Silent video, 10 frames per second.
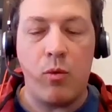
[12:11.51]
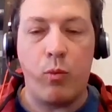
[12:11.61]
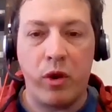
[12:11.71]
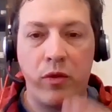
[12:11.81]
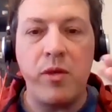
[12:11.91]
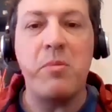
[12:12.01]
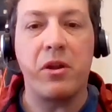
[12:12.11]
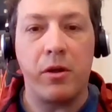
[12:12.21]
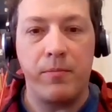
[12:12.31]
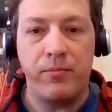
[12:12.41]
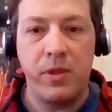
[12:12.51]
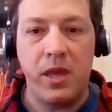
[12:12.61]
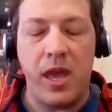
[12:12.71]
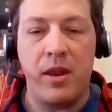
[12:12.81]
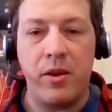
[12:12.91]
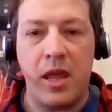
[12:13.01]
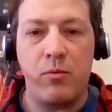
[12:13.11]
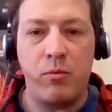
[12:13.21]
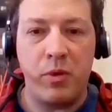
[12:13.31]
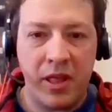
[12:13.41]
We're in the middle,
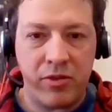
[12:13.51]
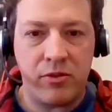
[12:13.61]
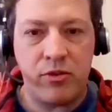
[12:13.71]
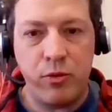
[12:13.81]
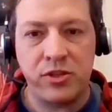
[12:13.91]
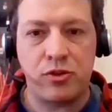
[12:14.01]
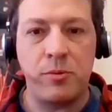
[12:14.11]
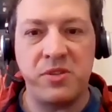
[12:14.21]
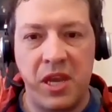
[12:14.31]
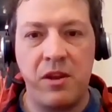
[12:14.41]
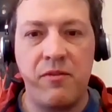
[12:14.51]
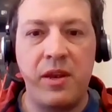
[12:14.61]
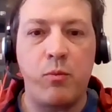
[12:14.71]
and we let the two extremes innovate,